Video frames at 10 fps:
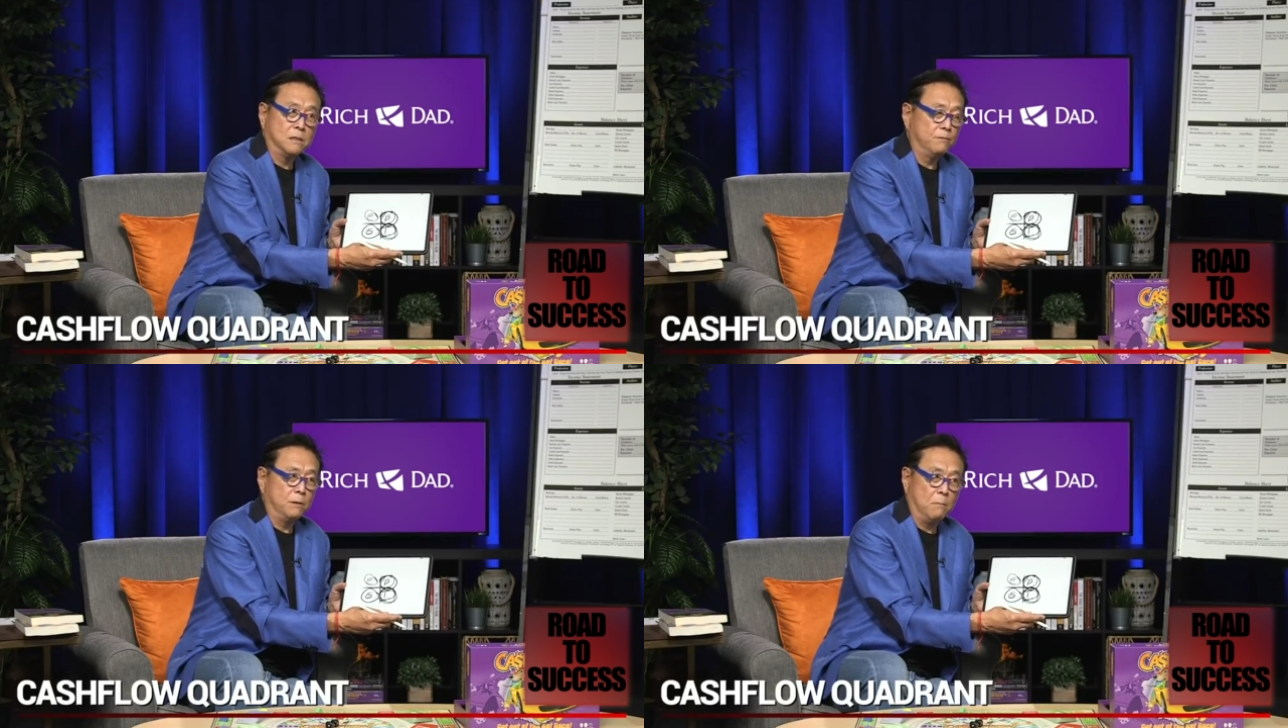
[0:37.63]

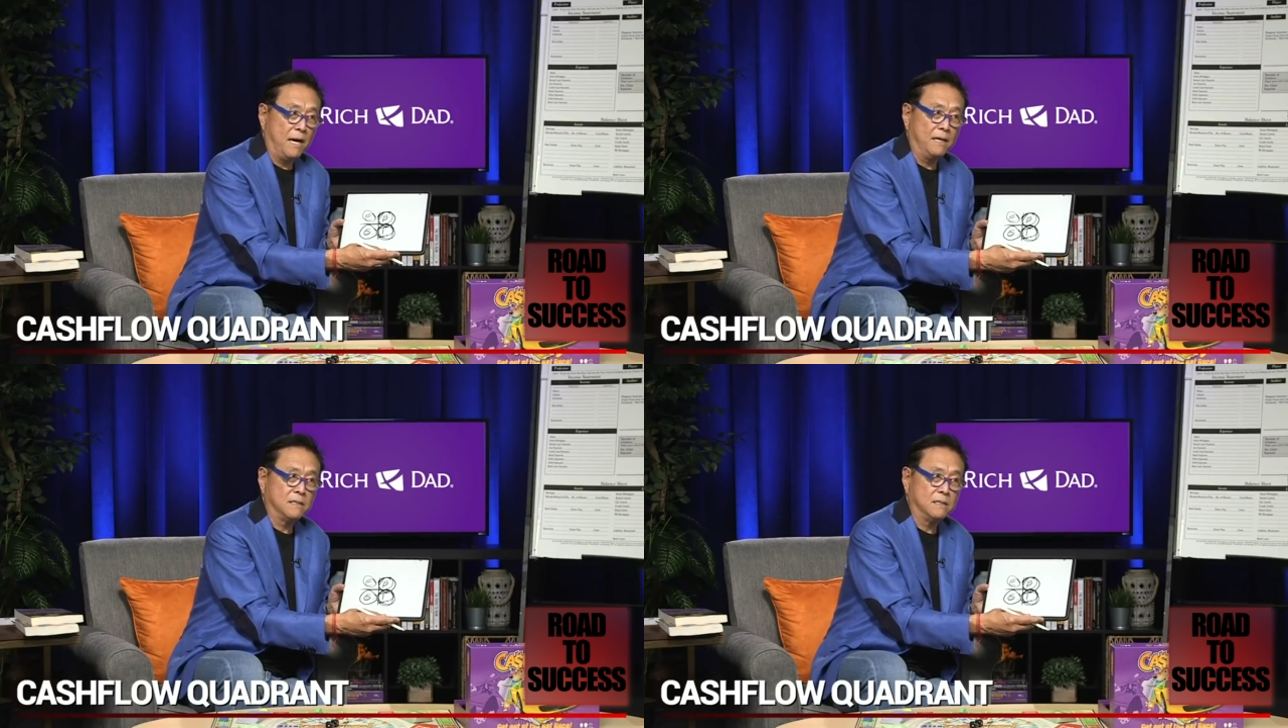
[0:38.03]
different
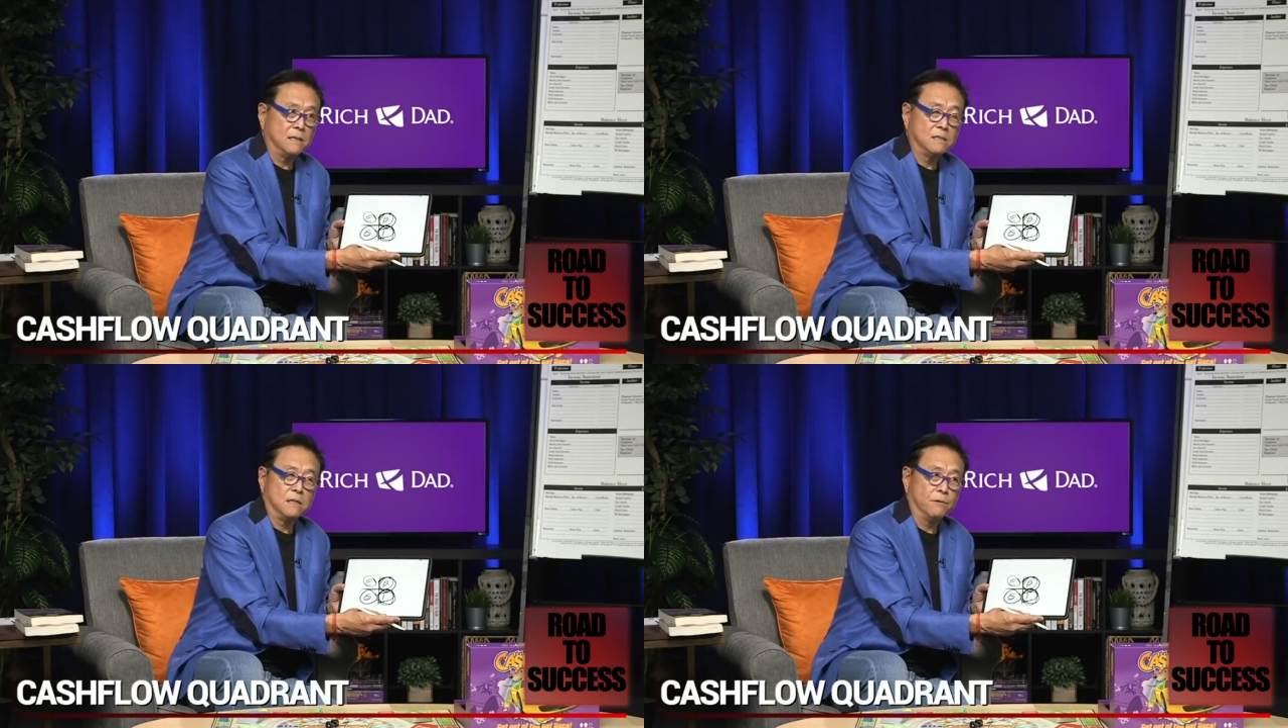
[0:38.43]

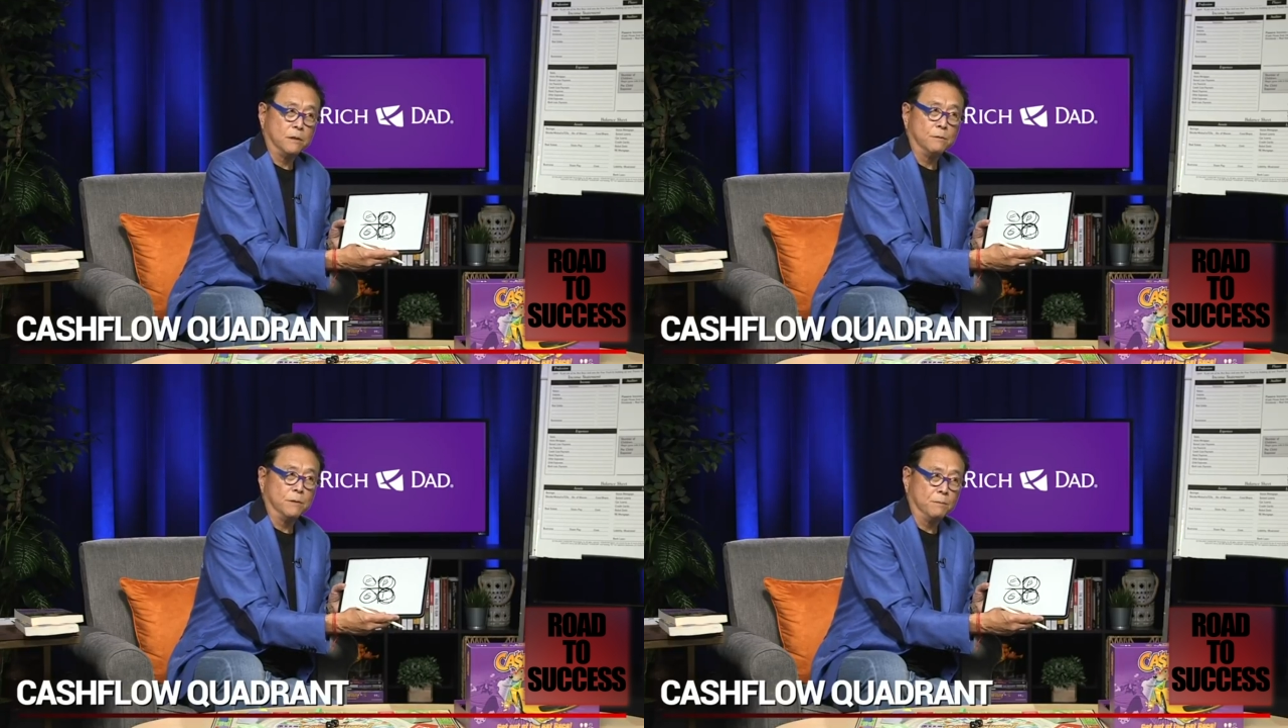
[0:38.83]
mindsets,
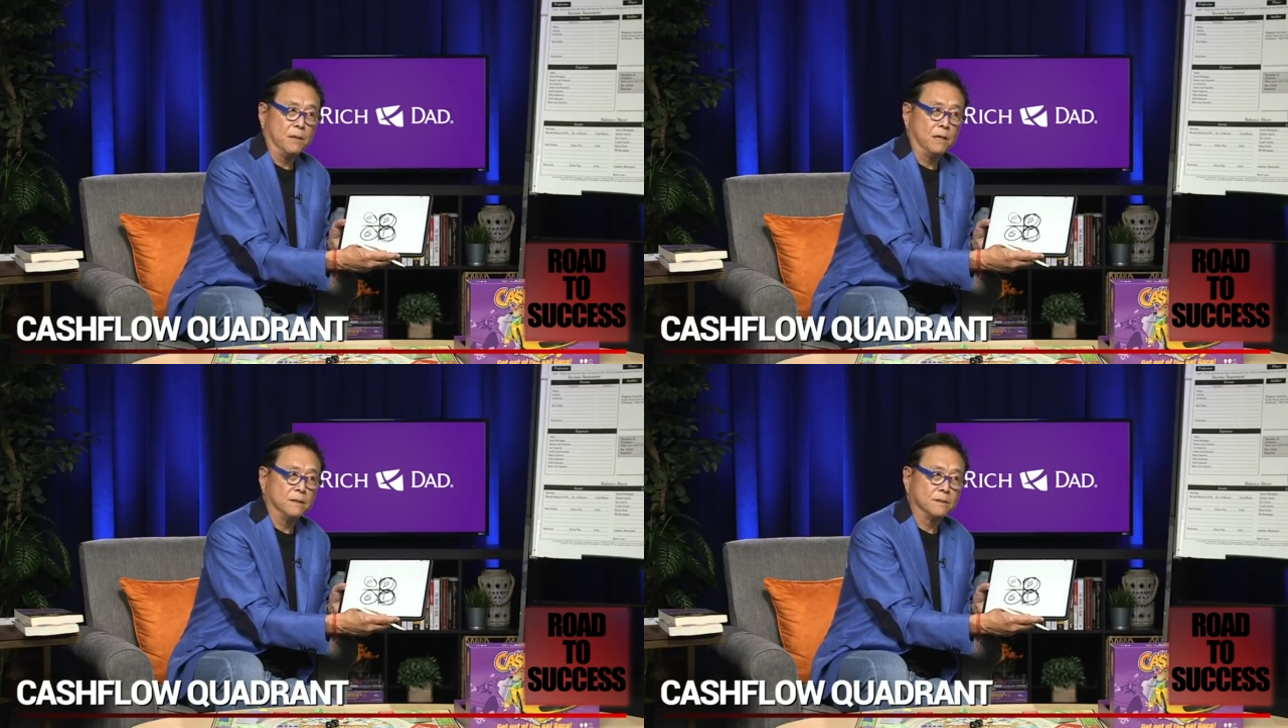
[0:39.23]
different human
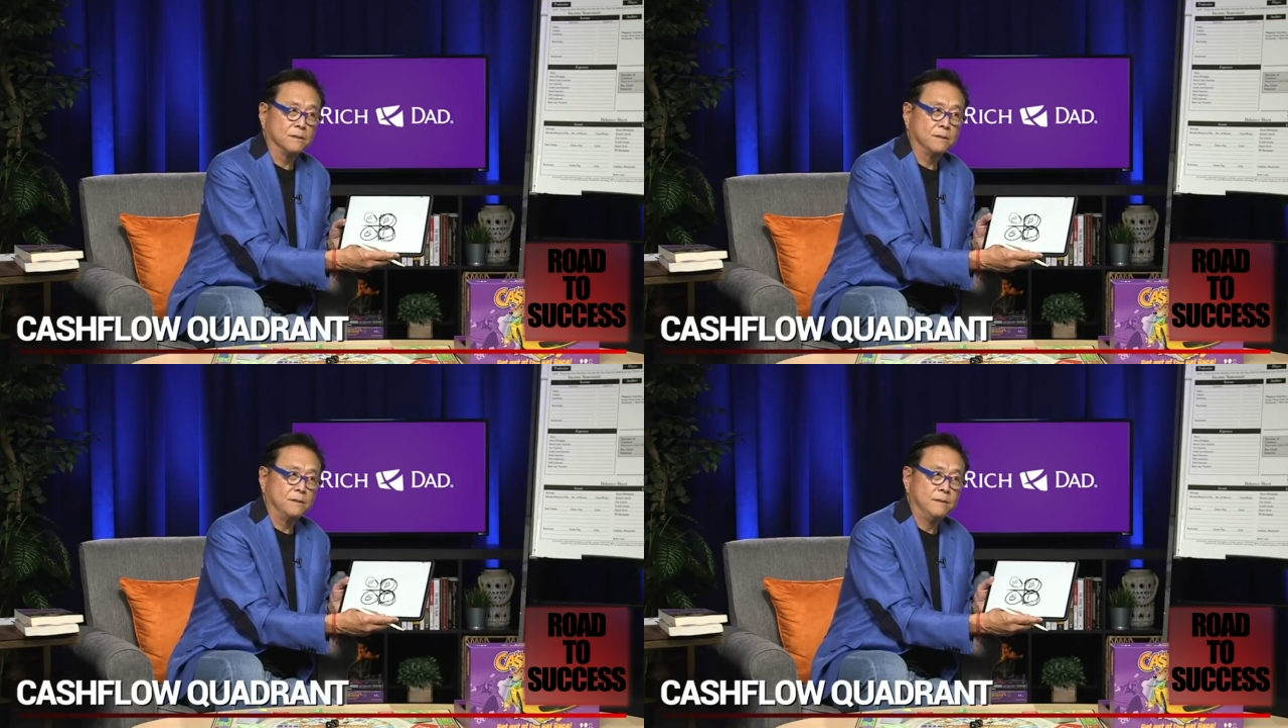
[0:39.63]

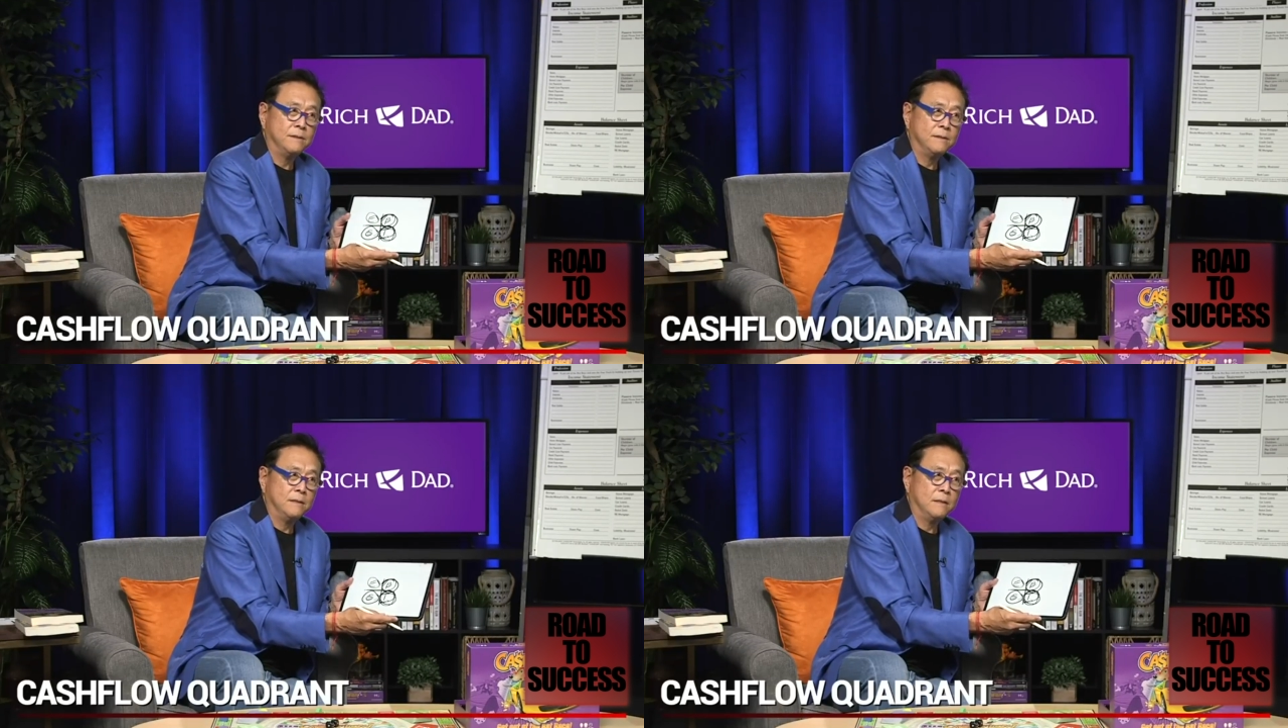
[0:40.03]
beings.
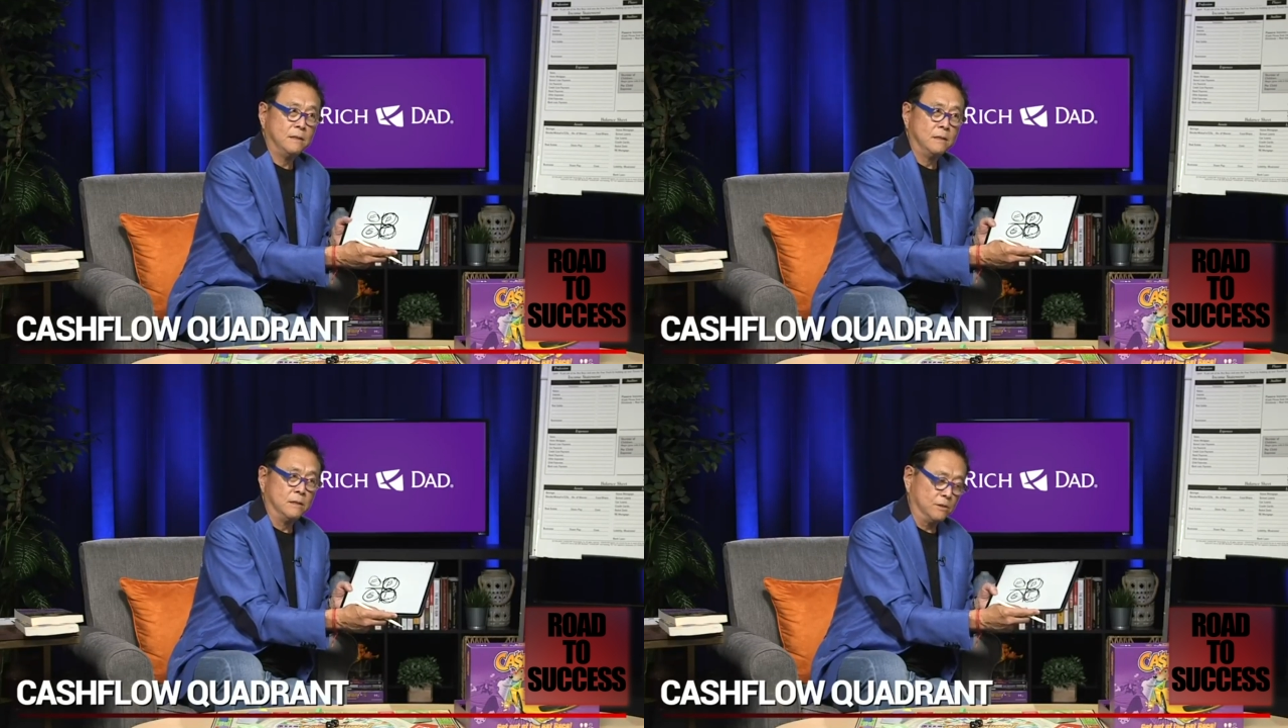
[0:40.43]

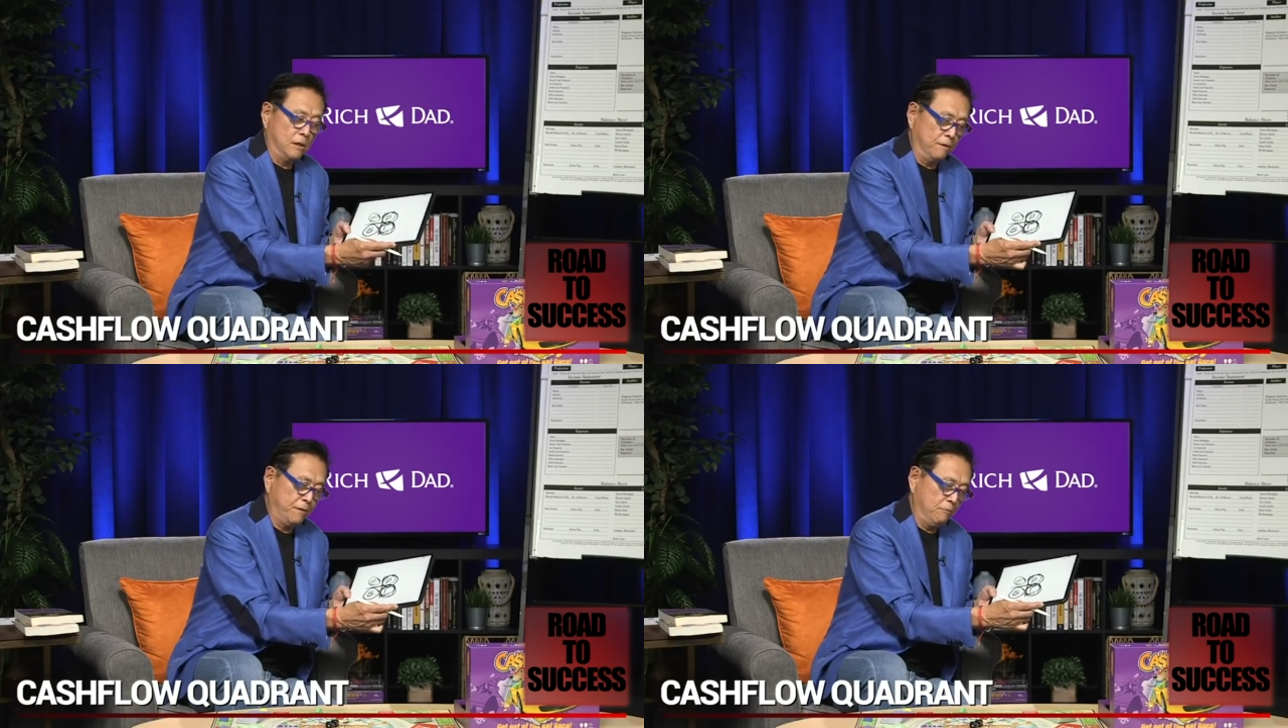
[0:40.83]

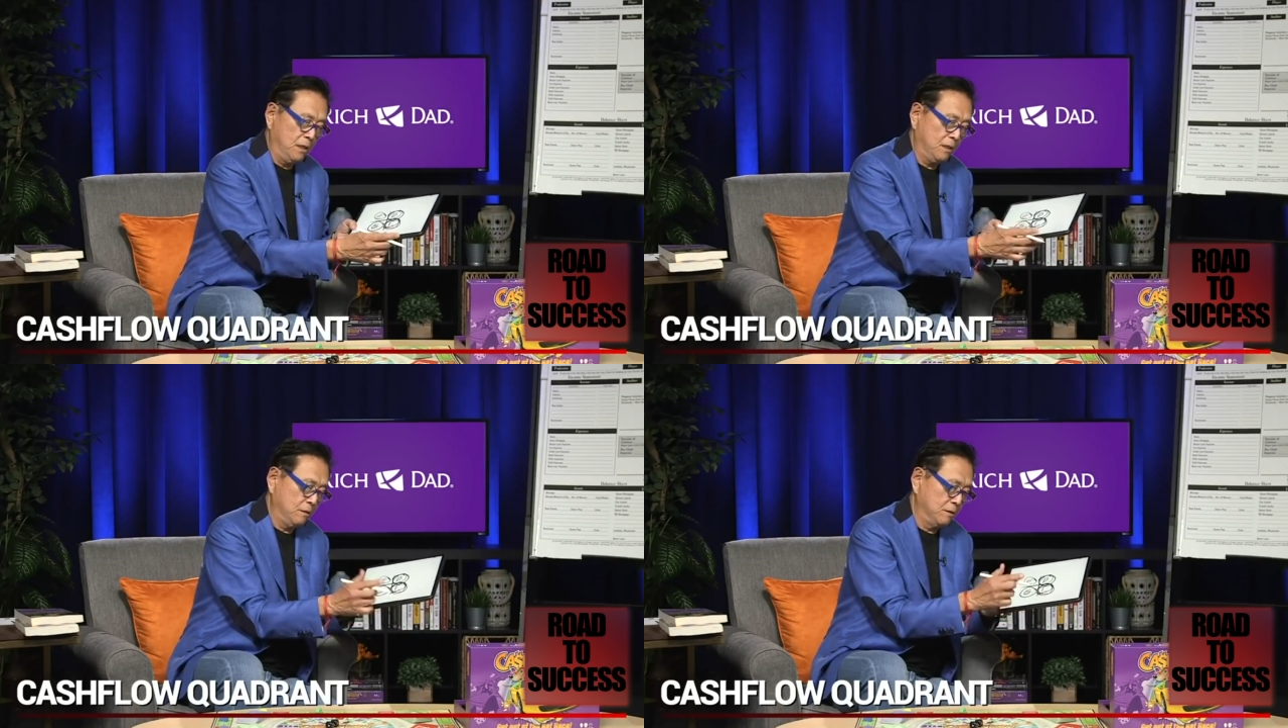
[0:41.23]
So if you
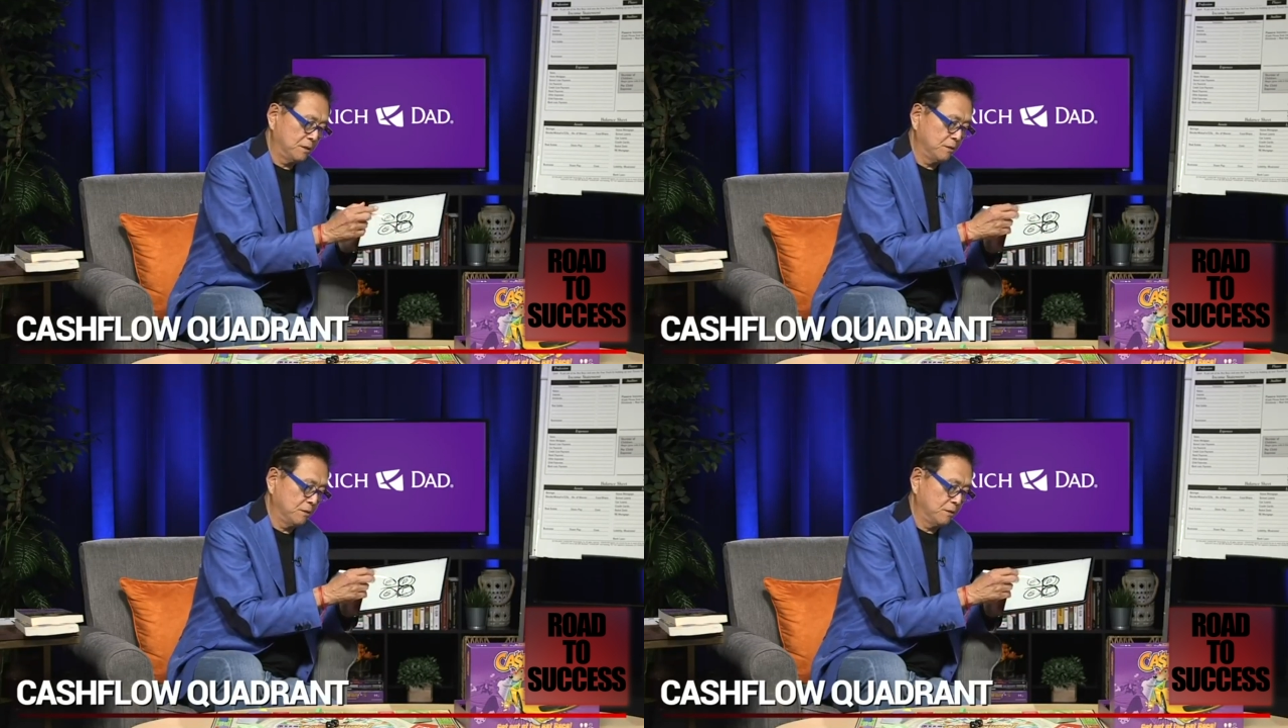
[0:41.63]
want to go to